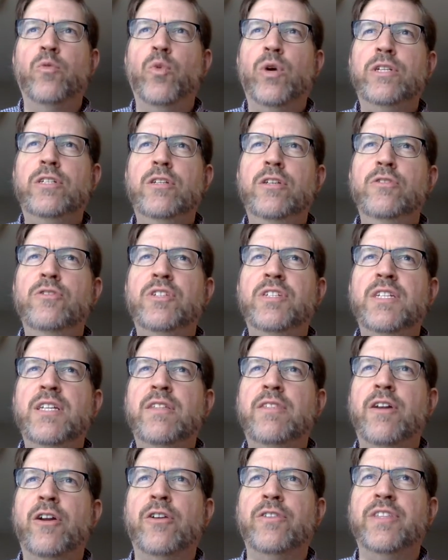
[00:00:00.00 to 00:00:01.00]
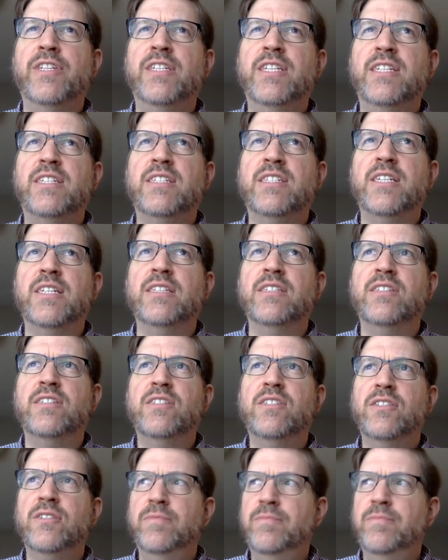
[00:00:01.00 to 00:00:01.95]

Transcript: what do you see there in the distance?